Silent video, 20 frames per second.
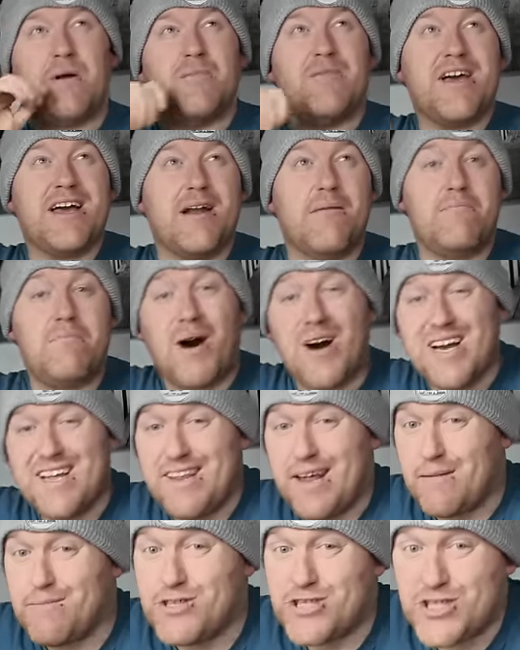But I'm thinking of
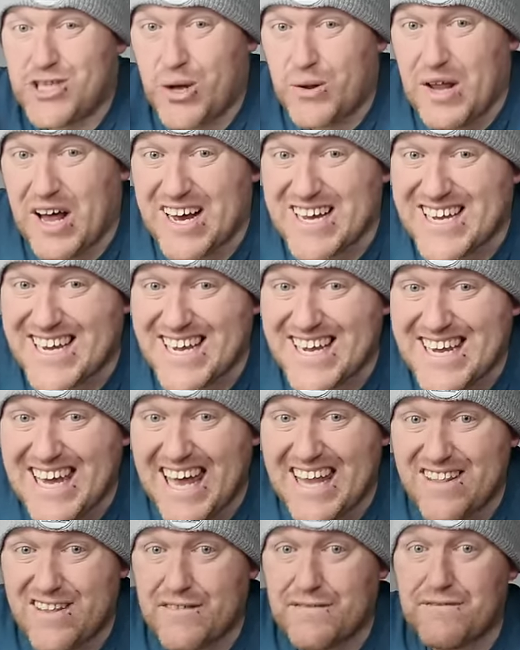buying them so that I can
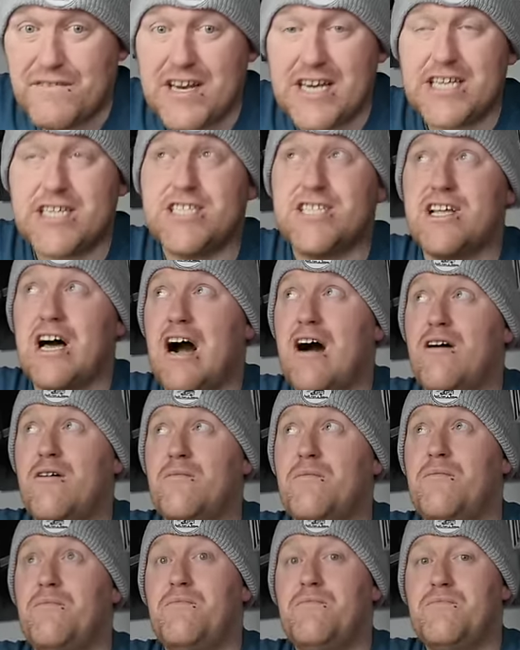get the finish that
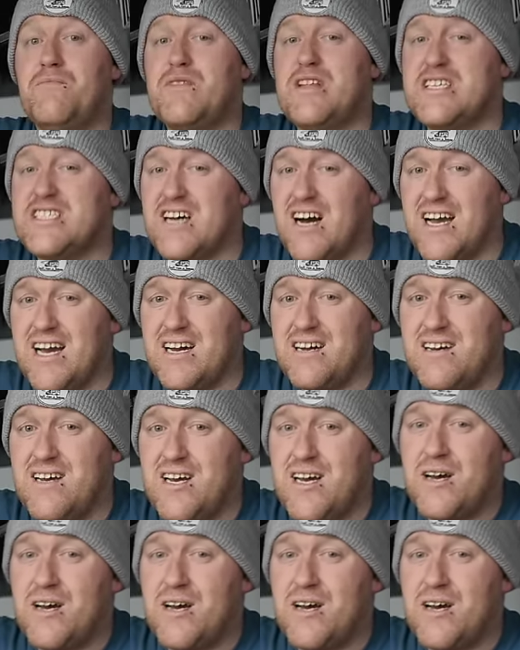I desire.